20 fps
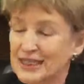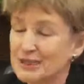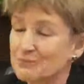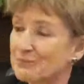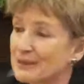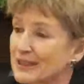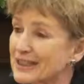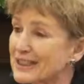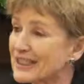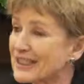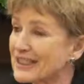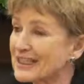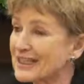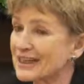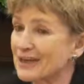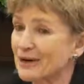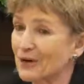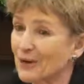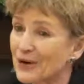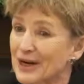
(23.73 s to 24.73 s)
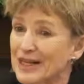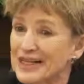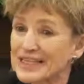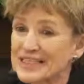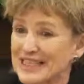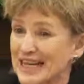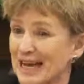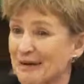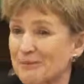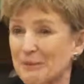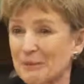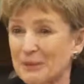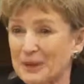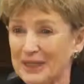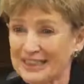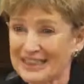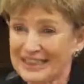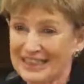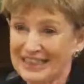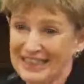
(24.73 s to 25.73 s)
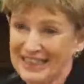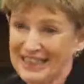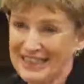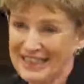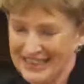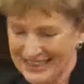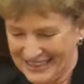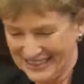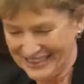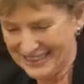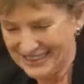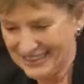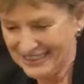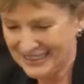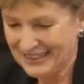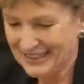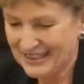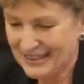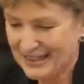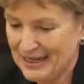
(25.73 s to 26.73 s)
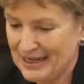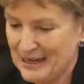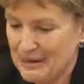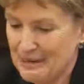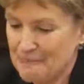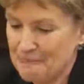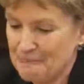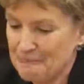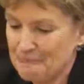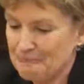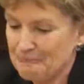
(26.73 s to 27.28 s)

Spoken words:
building earnings capability. All